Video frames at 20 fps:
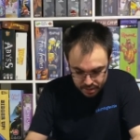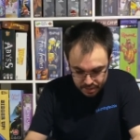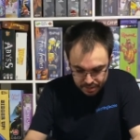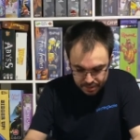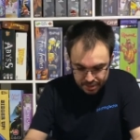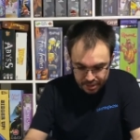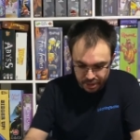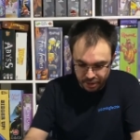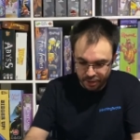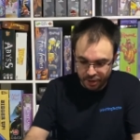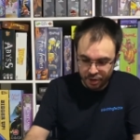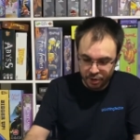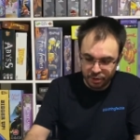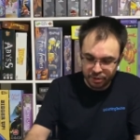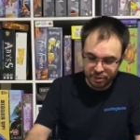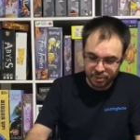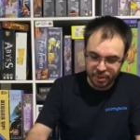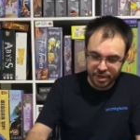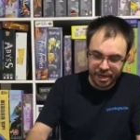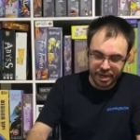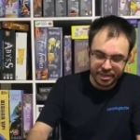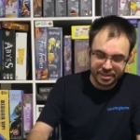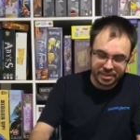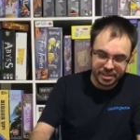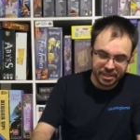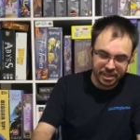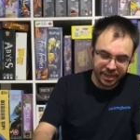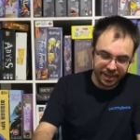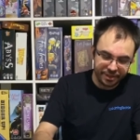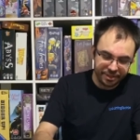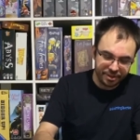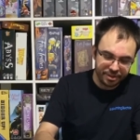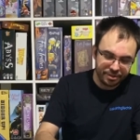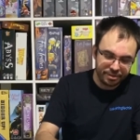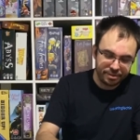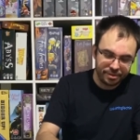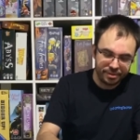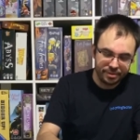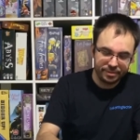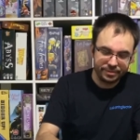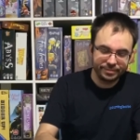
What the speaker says: So the coins will kind of sit like this.